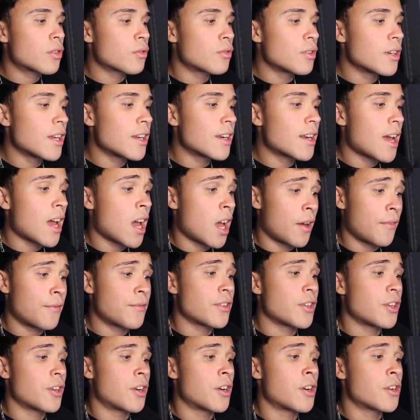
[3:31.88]
3.5
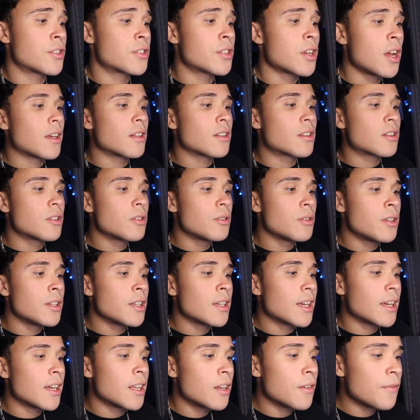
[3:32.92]
years, including
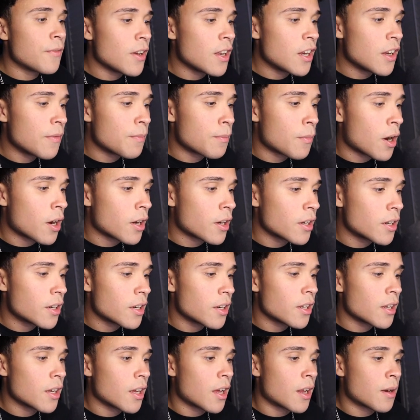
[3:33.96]
innovative
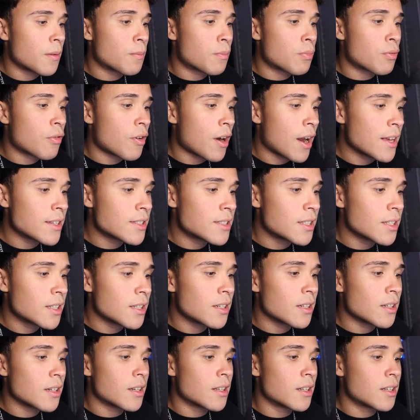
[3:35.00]
marketing and
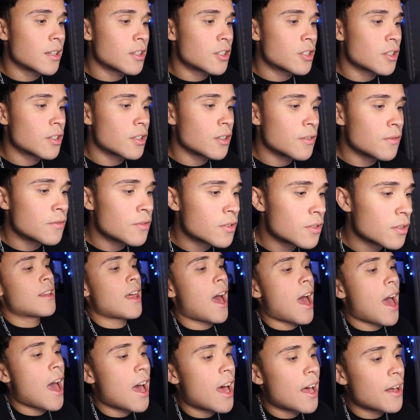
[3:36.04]
pricing initiatives
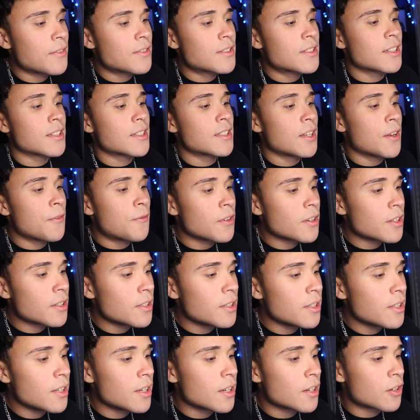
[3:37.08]
that have
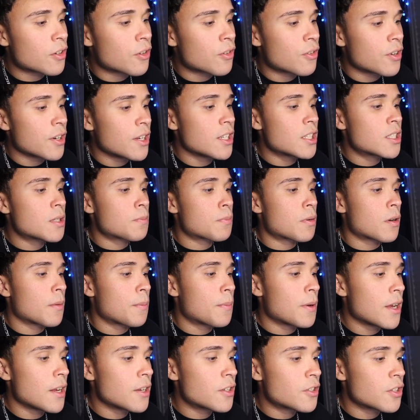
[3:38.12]
significantly increased per
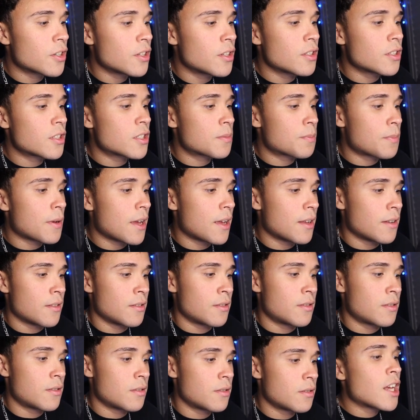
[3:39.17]
patron
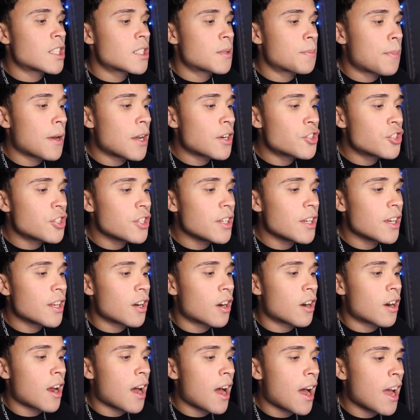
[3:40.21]
spend, especially in
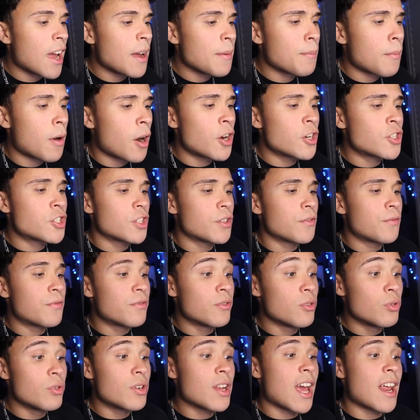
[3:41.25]
our high margin
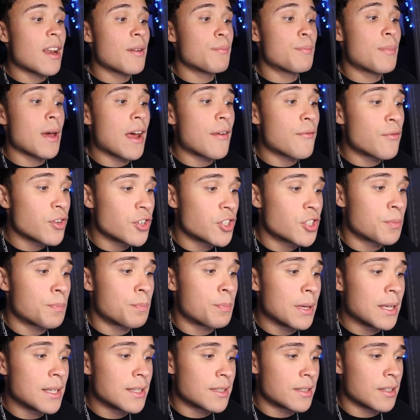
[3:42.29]
food and beverage
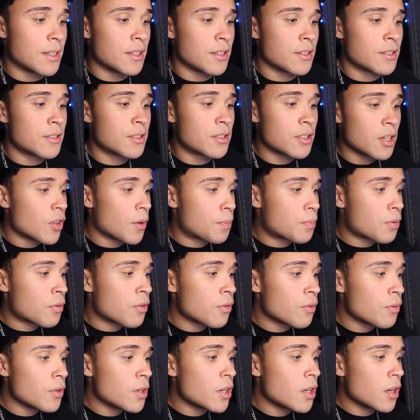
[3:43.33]
business. The
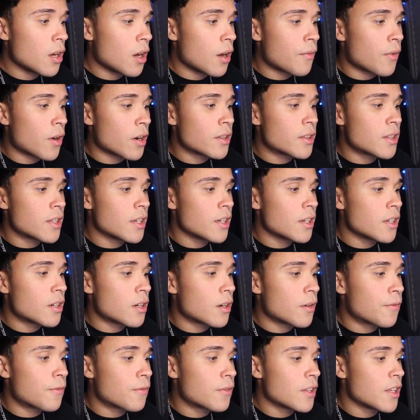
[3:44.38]
pruning of our
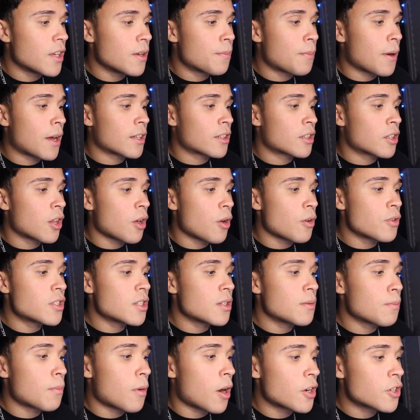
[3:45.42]
theater fleet by
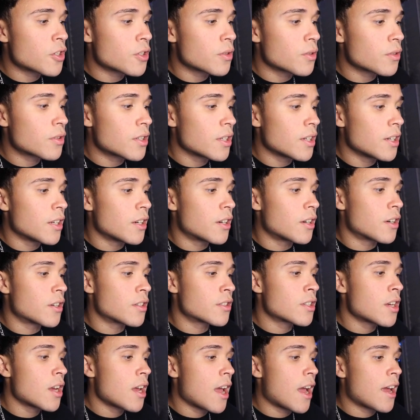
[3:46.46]
closing marginal
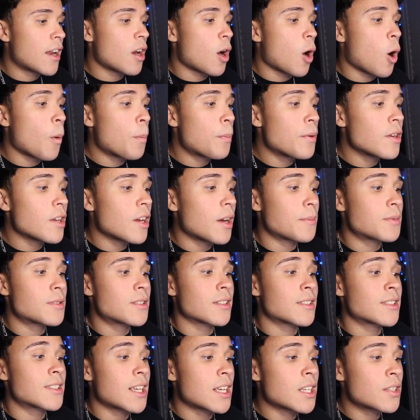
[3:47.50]
theaters and opening up
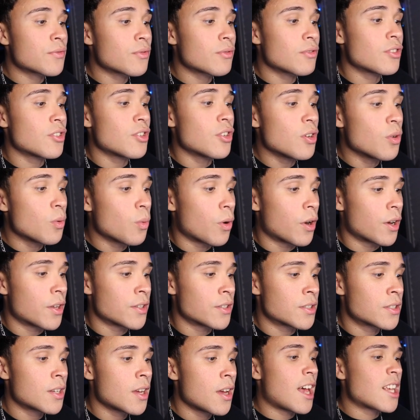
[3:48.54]
successful new
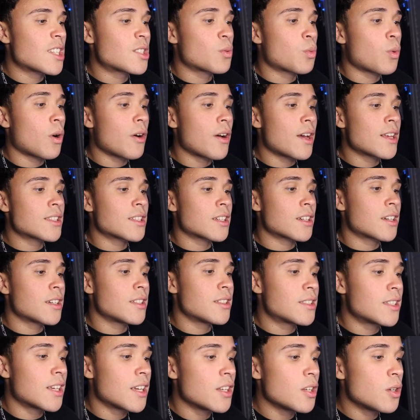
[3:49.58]
ones, as well as a
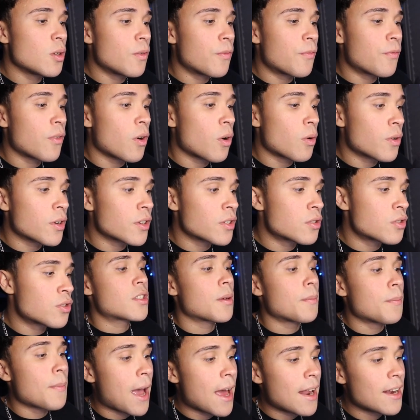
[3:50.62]
continued focus
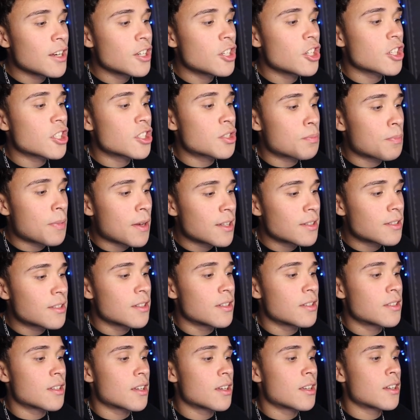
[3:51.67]
to manage
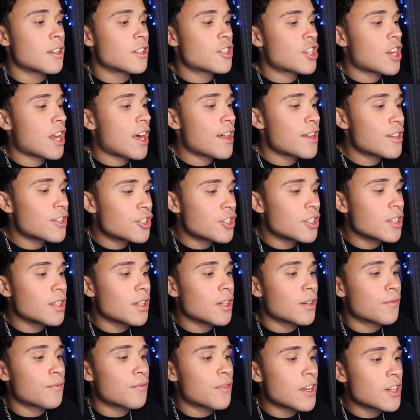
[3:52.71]
expenses in a challenging
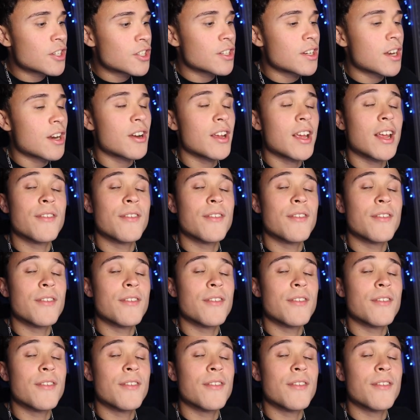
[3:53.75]
inflationary